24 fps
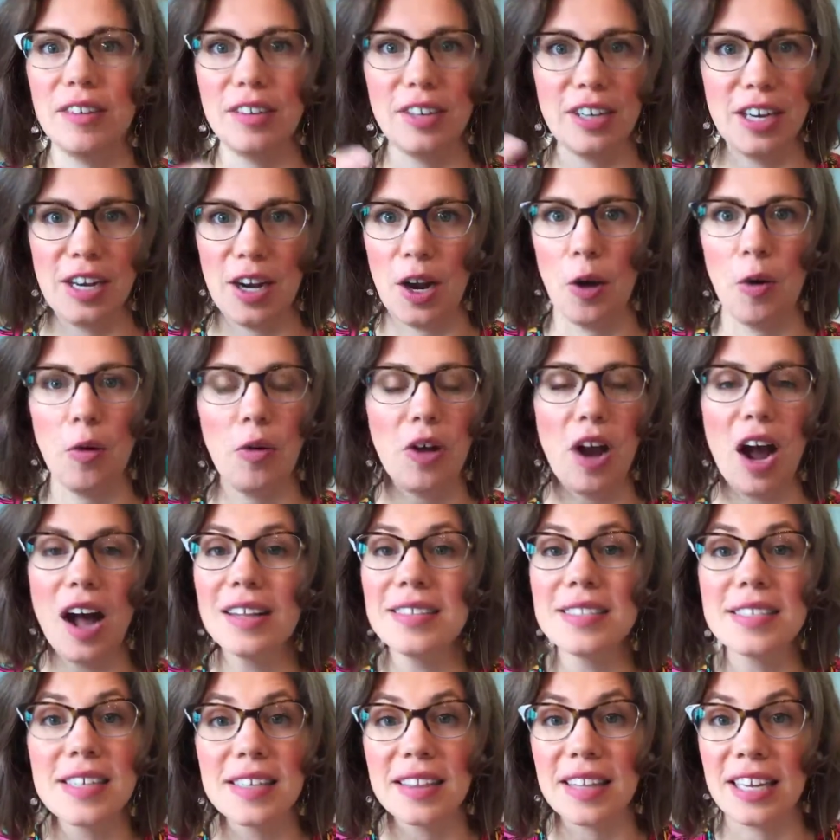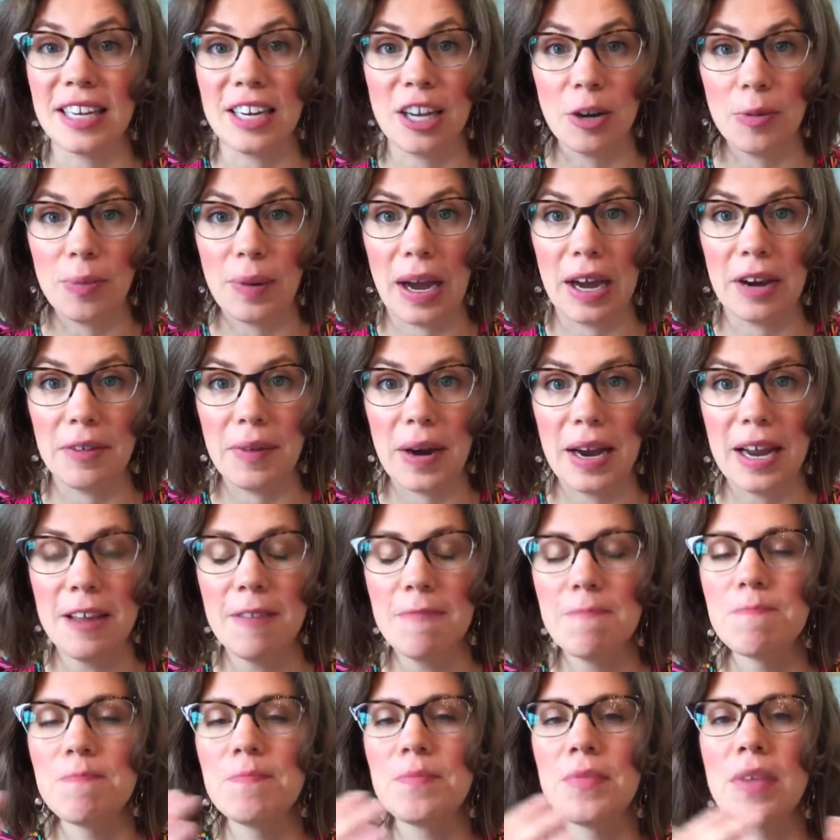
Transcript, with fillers: you know, constantly nearby, right?